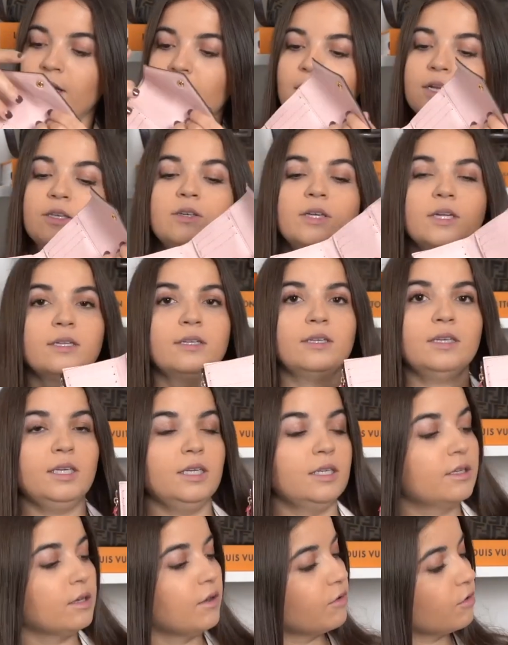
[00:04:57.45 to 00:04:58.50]
As you can see,
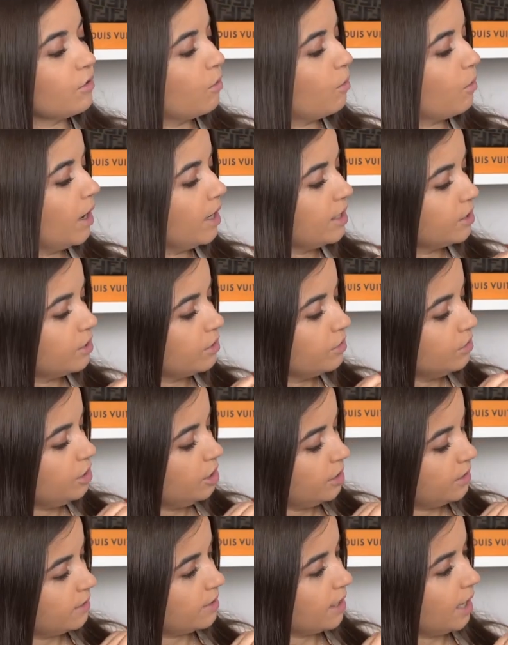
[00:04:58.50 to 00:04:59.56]
it's quite
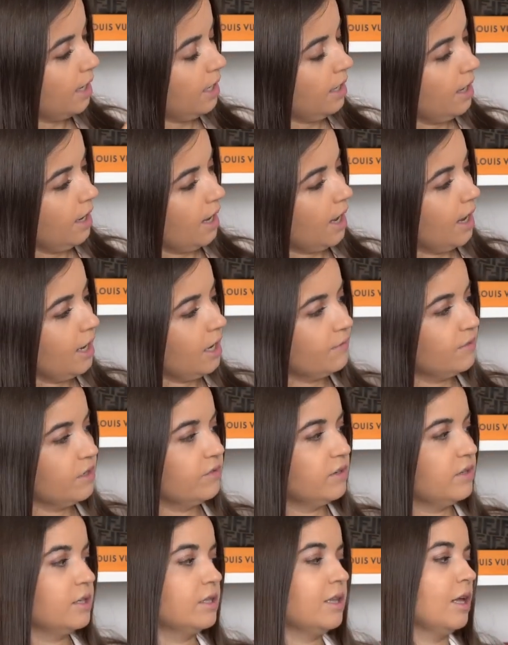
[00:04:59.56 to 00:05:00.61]
huge inside. I love it.
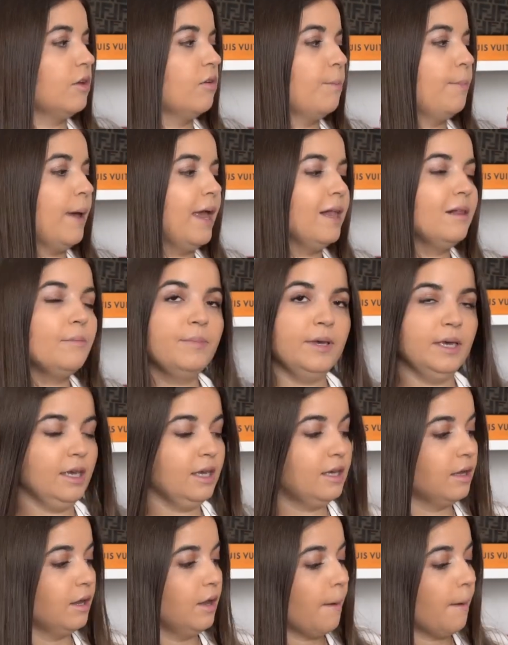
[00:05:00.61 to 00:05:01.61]
This is like a pale pink,